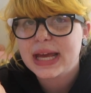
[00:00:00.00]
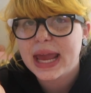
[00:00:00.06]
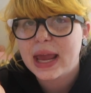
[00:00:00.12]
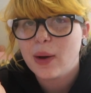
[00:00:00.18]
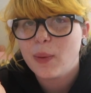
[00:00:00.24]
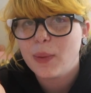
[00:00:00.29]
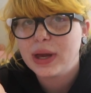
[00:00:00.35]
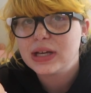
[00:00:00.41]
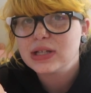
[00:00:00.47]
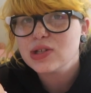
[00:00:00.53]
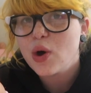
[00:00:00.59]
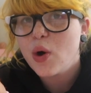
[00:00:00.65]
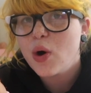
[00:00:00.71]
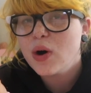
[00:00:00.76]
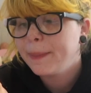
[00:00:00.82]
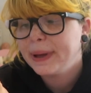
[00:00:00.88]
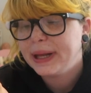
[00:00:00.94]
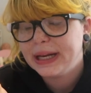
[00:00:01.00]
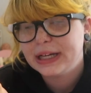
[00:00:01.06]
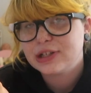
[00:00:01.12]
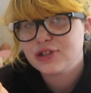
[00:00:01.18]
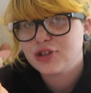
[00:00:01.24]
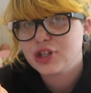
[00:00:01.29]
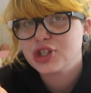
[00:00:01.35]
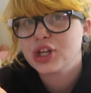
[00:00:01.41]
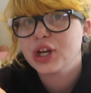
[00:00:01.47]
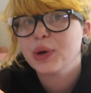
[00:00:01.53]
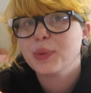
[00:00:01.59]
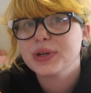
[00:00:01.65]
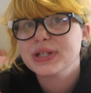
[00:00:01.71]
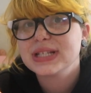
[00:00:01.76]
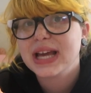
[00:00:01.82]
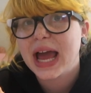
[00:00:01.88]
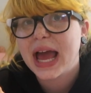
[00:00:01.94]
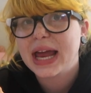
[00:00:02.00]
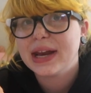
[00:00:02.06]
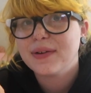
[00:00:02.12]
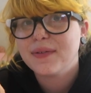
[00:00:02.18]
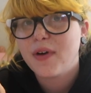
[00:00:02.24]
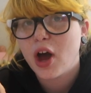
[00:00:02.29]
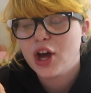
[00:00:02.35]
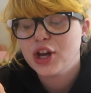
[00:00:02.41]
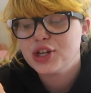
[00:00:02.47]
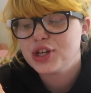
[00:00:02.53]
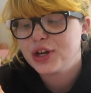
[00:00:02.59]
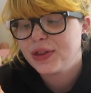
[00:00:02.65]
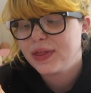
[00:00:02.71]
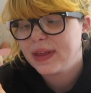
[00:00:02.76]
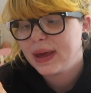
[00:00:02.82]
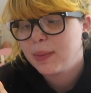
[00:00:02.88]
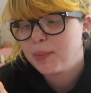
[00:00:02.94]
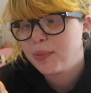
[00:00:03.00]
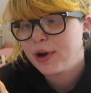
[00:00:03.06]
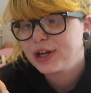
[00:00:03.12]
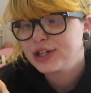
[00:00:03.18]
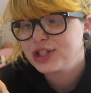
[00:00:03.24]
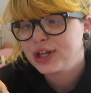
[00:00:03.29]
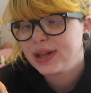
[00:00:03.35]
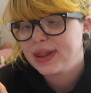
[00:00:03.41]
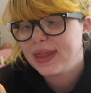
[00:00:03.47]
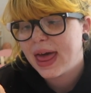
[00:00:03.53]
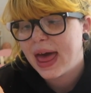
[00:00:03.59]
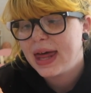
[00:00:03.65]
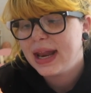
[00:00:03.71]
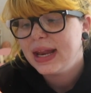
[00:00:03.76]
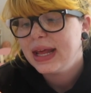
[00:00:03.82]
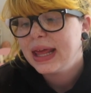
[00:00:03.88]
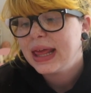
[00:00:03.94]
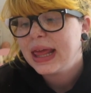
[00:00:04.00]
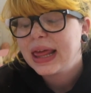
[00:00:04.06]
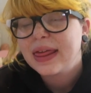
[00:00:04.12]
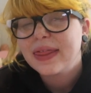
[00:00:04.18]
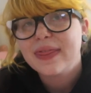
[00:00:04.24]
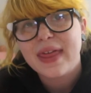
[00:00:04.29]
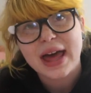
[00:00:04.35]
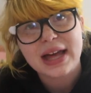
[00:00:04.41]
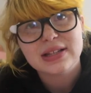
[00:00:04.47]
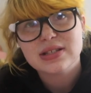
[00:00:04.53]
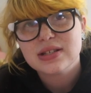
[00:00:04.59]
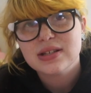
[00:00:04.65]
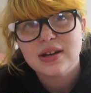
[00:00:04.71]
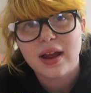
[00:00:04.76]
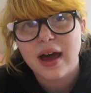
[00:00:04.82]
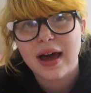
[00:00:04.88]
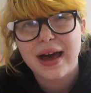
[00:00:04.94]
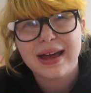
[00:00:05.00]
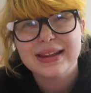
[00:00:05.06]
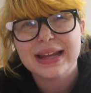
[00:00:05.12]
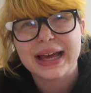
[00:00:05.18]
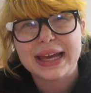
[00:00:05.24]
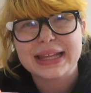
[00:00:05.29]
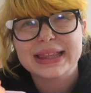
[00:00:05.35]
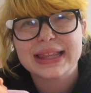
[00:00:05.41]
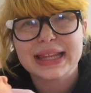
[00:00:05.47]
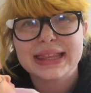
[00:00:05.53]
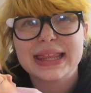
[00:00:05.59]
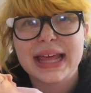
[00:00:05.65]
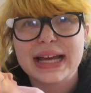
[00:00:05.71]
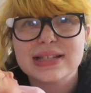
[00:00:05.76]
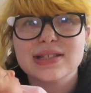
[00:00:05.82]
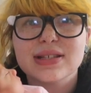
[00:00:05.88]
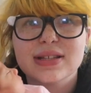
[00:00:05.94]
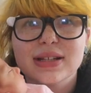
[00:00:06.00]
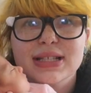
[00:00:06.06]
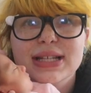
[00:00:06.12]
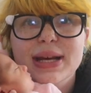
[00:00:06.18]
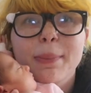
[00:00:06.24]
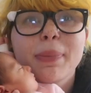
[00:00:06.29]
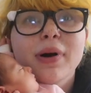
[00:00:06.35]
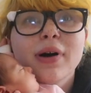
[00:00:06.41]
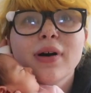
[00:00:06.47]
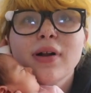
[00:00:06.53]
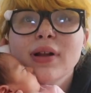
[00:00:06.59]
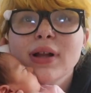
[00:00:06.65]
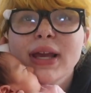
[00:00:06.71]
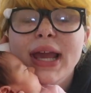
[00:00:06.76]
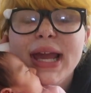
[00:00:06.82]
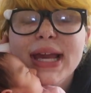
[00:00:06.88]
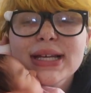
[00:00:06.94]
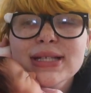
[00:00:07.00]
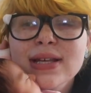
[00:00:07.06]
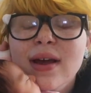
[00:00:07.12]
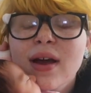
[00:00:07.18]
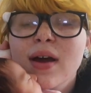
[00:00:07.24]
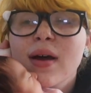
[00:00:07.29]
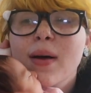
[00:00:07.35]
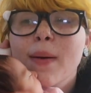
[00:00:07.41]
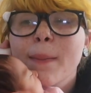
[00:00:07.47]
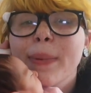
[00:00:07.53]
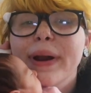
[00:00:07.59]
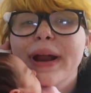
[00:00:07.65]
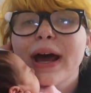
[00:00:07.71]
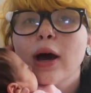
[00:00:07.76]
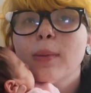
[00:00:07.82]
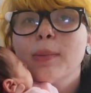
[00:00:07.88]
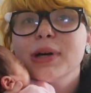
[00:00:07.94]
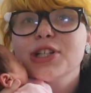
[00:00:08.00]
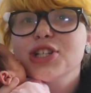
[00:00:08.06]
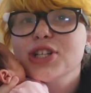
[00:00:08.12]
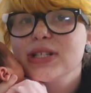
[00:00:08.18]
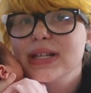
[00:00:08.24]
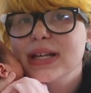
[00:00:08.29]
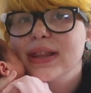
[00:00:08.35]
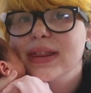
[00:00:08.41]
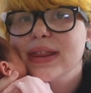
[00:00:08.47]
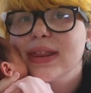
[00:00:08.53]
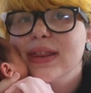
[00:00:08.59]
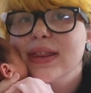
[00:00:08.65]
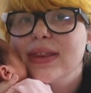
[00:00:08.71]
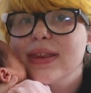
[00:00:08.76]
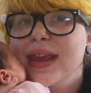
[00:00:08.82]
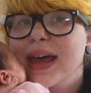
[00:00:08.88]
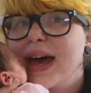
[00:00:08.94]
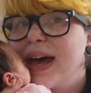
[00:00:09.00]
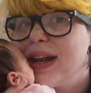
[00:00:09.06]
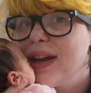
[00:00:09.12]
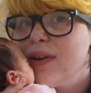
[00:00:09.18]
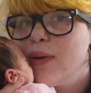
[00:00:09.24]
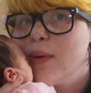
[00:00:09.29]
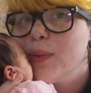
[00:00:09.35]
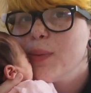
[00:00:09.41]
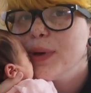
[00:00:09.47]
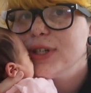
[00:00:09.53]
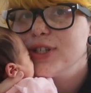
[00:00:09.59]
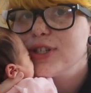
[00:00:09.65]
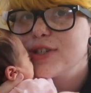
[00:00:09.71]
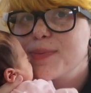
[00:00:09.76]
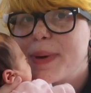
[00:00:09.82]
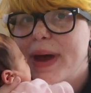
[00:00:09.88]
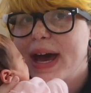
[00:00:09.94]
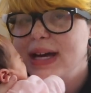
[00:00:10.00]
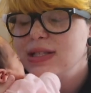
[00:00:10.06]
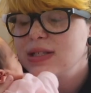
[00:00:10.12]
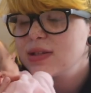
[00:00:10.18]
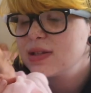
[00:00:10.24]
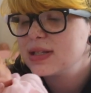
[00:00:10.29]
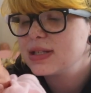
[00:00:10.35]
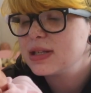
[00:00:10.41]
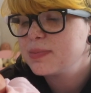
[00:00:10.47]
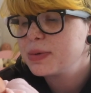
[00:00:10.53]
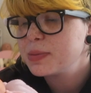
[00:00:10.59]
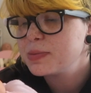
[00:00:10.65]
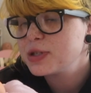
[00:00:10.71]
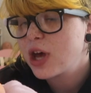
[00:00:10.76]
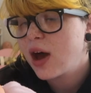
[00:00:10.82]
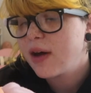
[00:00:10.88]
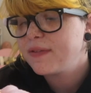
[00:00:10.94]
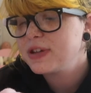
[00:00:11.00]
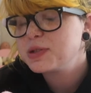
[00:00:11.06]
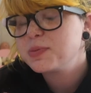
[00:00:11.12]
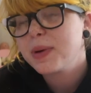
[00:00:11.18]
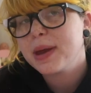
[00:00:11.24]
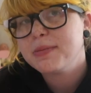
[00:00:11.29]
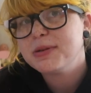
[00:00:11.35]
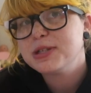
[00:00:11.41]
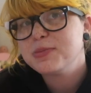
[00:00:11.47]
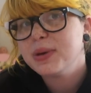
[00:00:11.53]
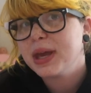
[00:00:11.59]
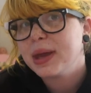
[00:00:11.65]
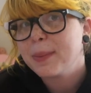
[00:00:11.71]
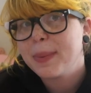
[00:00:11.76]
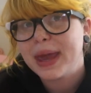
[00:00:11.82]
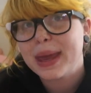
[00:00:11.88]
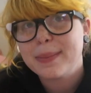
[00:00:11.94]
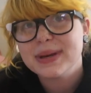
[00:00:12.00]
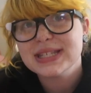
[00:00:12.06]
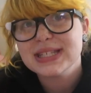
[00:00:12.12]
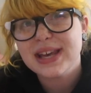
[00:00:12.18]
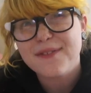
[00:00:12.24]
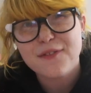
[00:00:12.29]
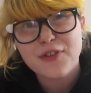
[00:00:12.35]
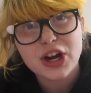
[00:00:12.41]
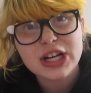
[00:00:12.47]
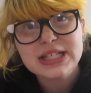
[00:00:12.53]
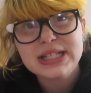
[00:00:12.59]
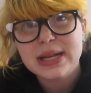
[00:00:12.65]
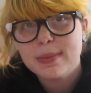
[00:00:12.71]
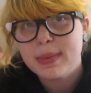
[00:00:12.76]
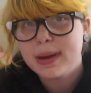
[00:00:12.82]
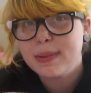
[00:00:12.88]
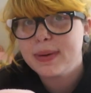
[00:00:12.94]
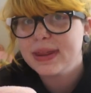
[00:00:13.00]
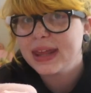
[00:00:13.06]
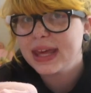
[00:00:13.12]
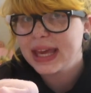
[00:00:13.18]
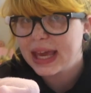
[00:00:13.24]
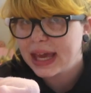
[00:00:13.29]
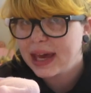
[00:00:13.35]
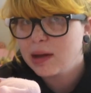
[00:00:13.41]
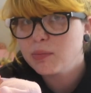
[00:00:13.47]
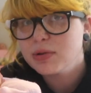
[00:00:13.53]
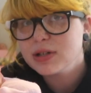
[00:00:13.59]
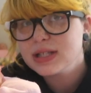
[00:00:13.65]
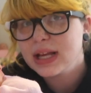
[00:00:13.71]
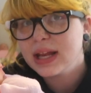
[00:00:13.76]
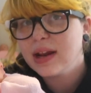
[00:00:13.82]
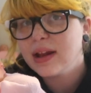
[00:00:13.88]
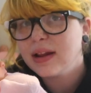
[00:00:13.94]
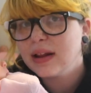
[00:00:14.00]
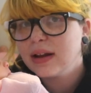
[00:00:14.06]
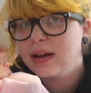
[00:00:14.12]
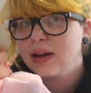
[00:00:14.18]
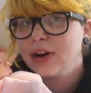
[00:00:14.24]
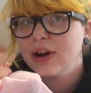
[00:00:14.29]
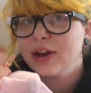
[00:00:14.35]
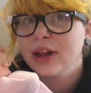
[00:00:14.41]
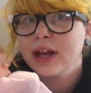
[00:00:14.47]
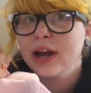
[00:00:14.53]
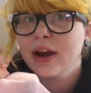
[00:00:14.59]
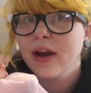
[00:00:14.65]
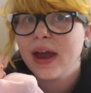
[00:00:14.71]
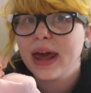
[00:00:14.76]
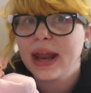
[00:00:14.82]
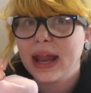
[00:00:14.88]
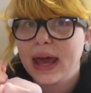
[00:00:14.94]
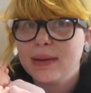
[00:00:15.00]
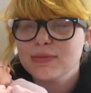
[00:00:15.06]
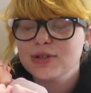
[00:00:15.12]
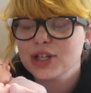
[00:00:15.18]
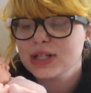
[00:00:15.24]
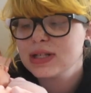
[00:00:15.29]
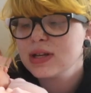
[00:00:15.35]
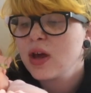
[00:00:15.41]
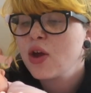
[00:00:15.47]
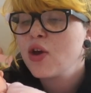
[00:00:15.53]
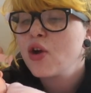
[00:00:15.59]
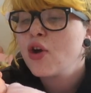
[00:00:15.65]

to 8 weeks. So our pediatrician was kind of under the impression that that's not like that's the typical case. But how much is it that we just pass the symptoms off as babies being babies at first, and maybe they can present a little earlier, and I'm just